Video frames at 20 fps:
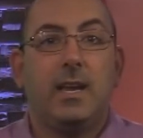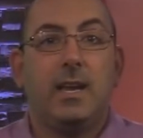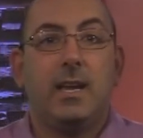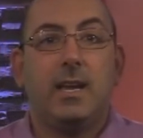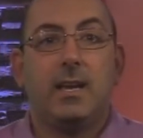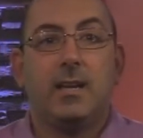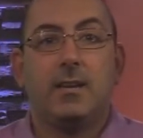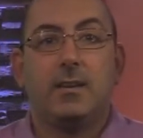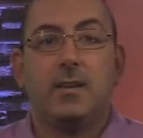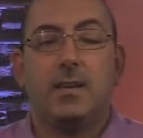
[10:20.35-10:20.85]

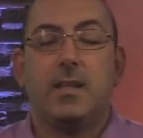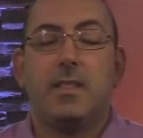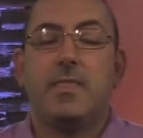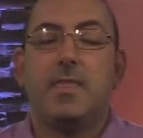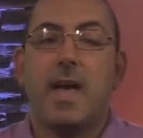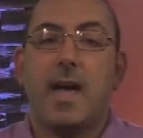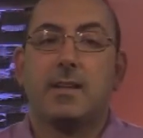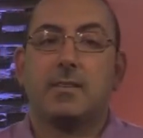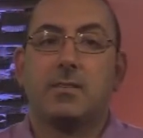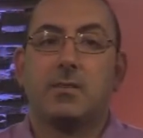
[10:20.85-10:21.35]
and,
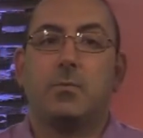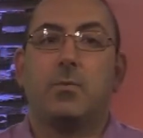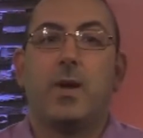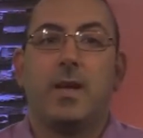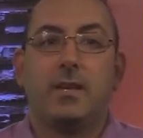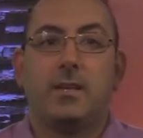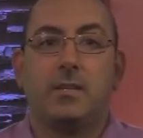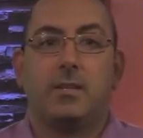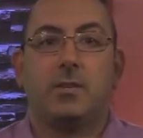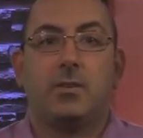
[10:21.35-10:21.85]
and that's a
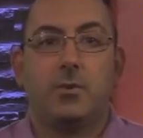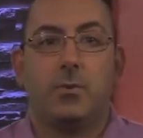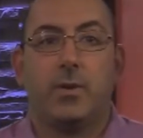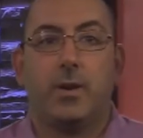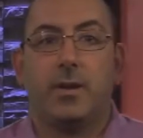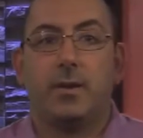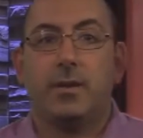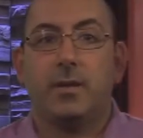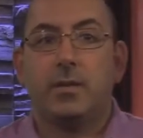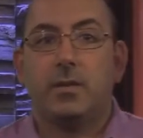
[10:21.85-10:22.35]
way to do
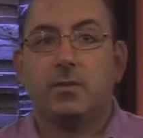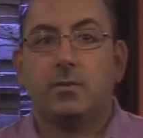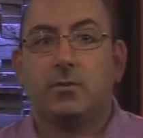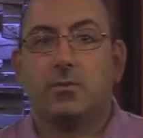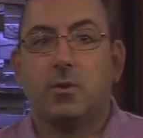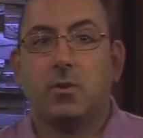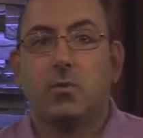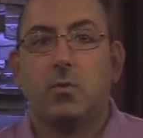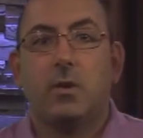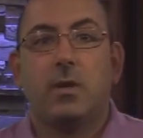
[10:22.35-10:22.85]
it.
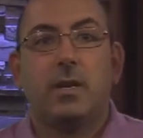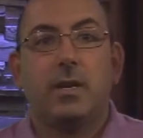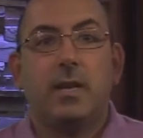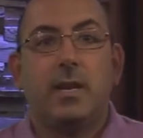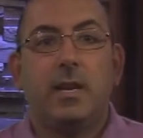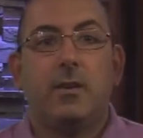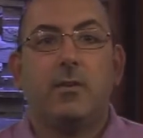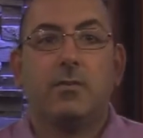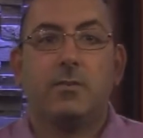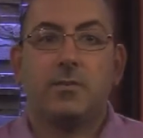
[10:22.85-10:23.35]
So
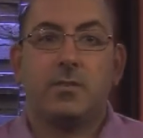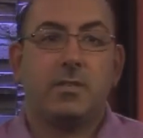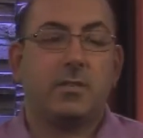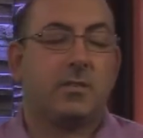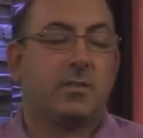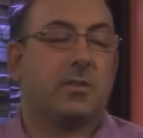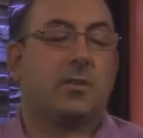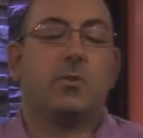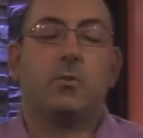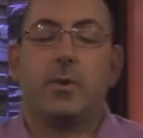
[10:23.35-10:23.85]
here's
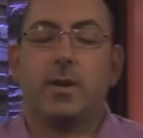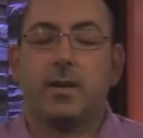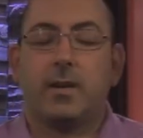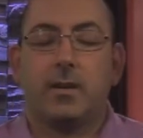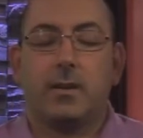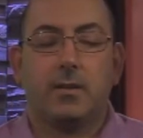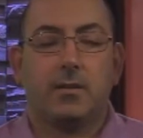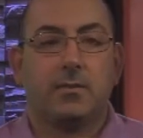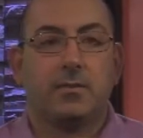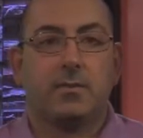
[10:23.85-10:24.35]
just a quick
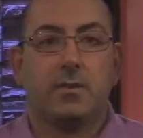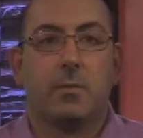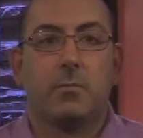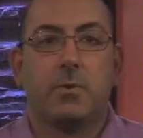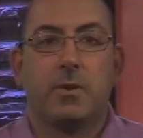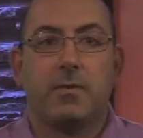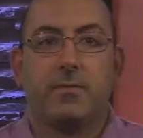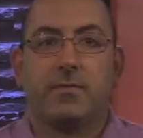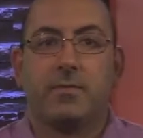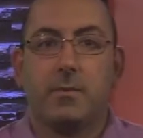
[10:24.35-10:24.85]

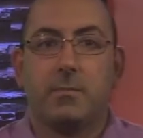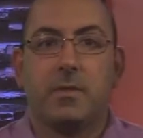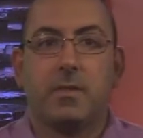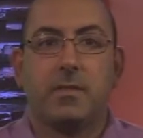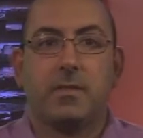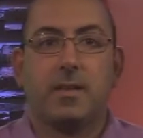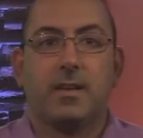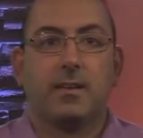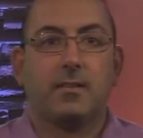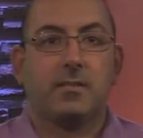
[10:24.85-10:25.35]
summary of some of
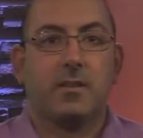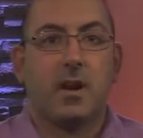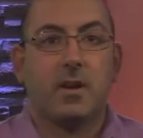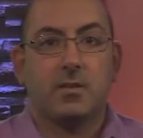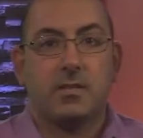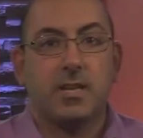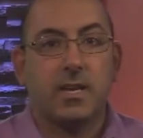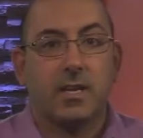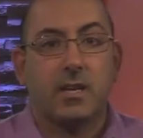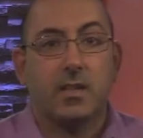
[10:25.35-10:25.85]
the things.
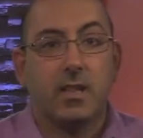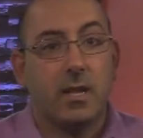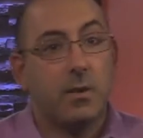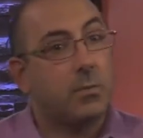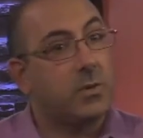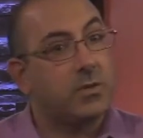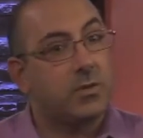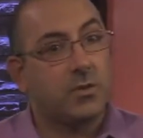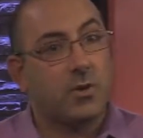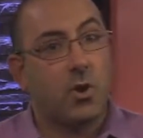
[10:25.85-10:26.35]
Articulate
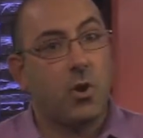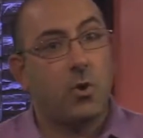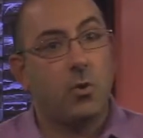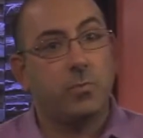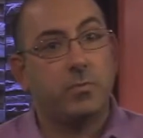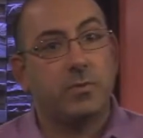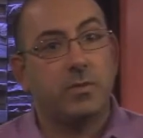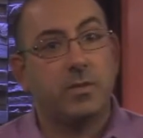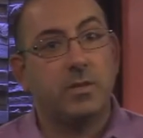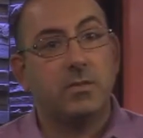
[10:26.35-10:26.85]
what your
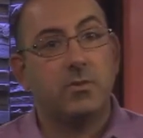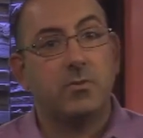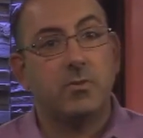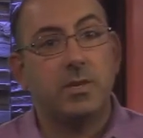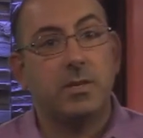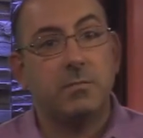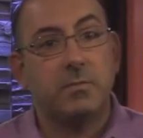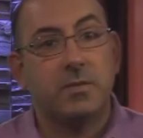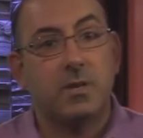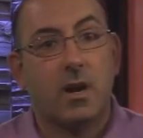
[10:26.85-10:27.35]
hopes and
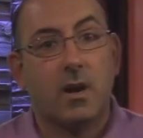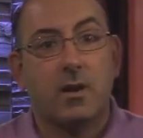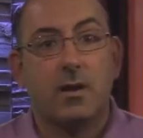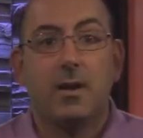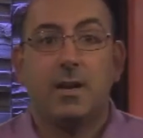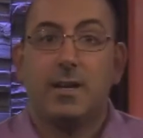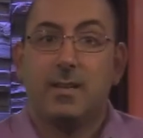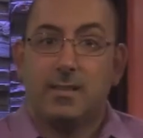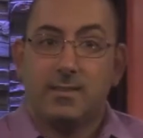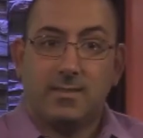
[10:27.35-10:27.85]
dreams are,
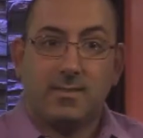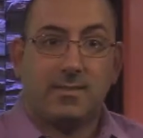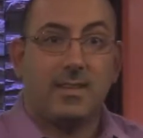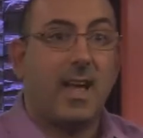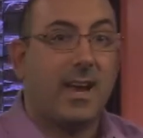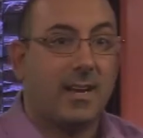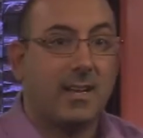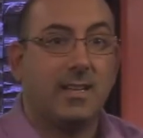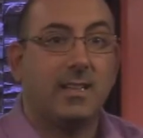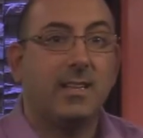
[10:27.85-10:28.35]

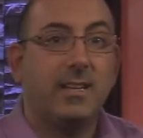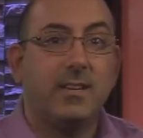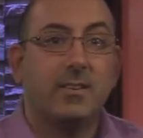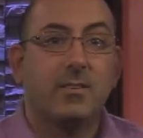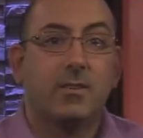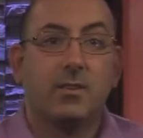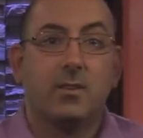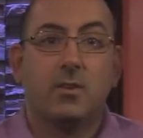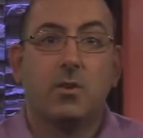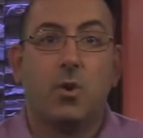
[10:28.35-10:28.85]
set
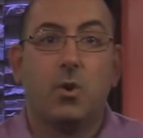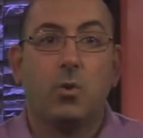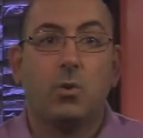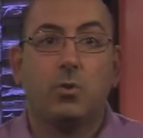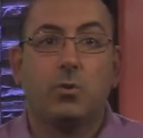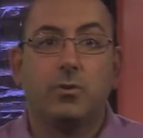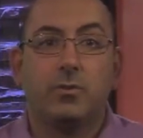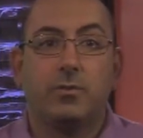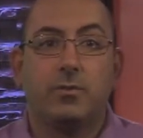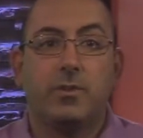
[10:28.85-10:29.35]
clear
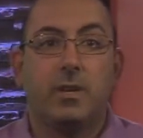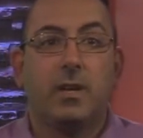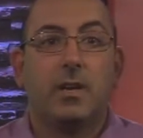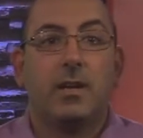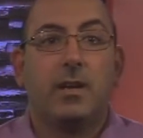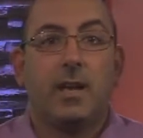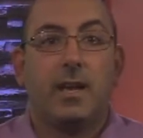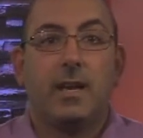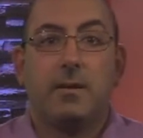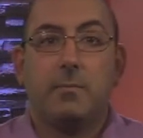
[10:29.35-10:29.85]
goals,
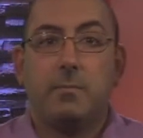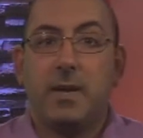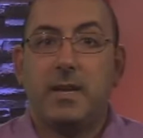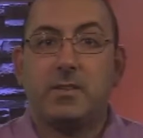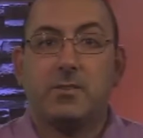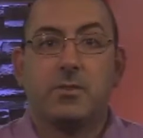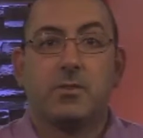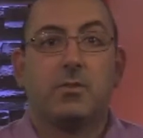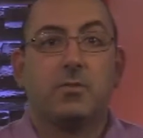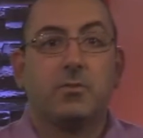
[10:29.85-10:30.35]
and
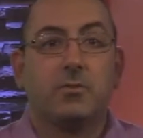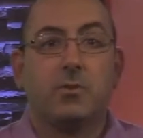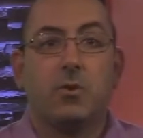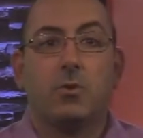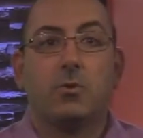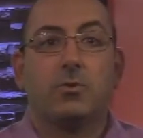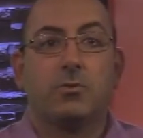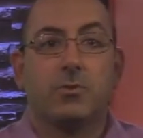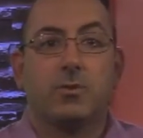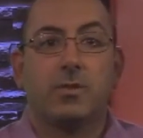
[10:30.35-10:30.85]
make sure those
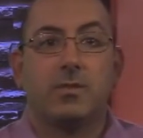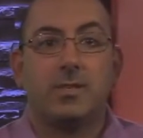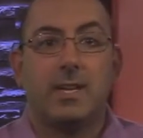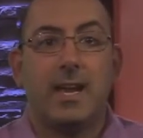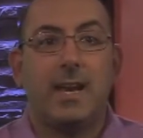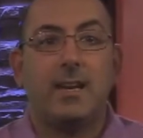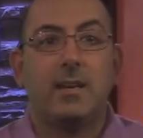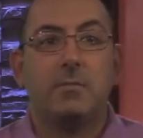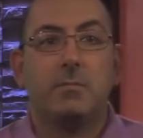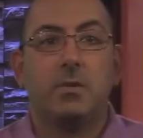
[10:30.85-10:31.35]
goals are
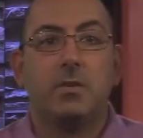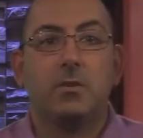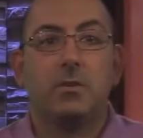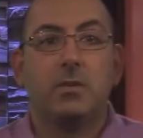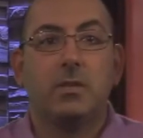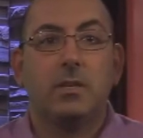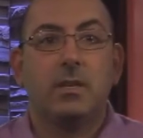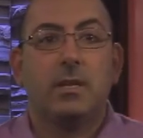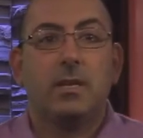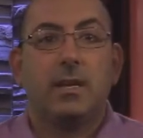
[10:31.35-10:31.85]

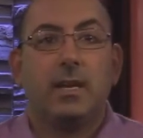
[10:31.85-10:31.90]
attainable,